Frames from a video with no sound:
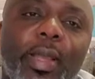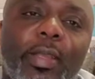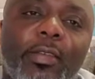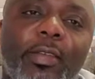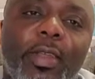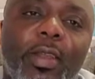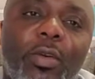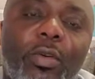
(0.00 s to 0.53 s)
I
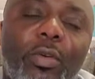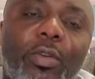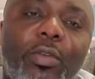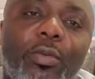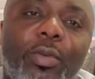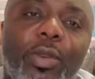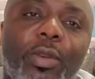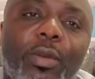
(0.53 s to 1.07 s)
said, I already
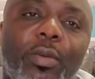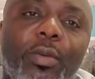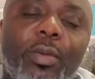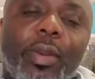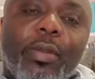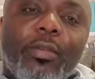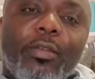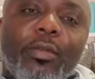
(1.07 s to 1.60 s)

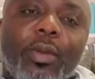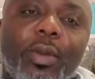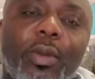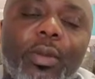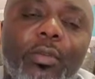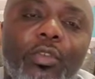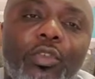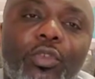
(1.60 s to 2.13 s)
read
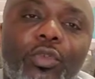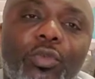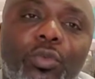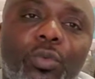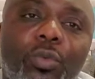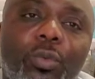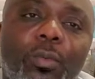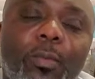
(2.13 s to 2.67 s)
to
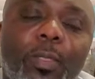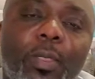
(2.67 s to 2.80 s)
you